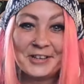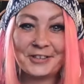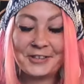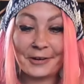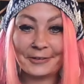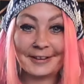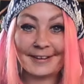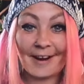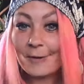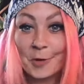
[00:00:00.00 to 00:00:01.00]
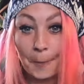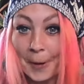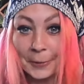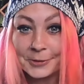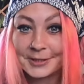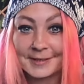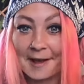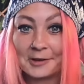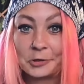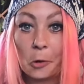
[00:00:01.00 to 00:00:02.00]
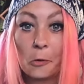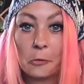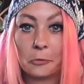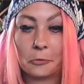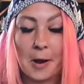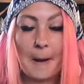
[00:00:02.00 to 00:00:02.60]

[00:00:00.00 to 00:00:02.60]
So, like, I'm not opposed to that at all,